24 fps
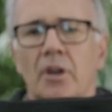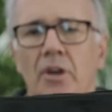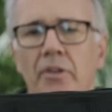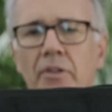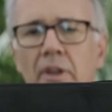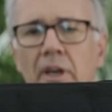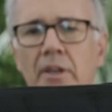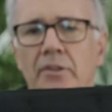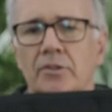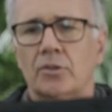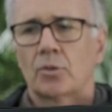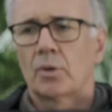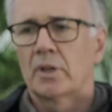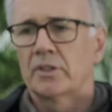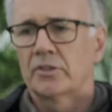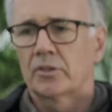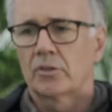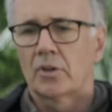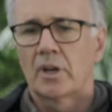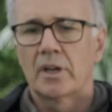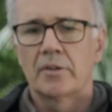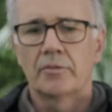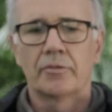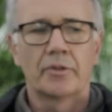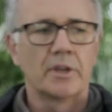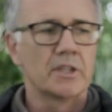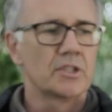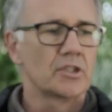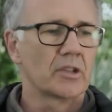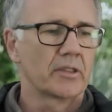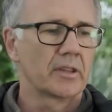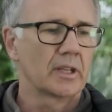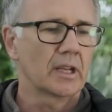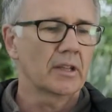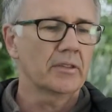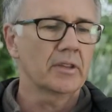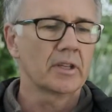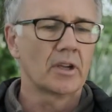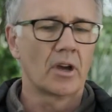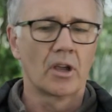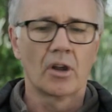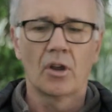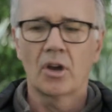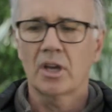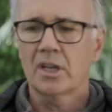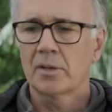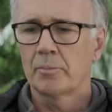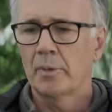that's always a great feature. The other thing I
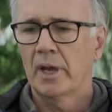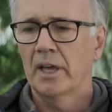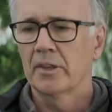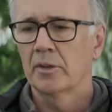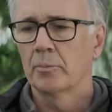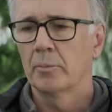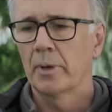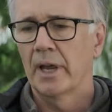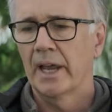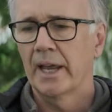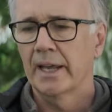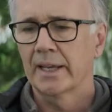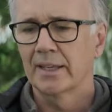like about the bag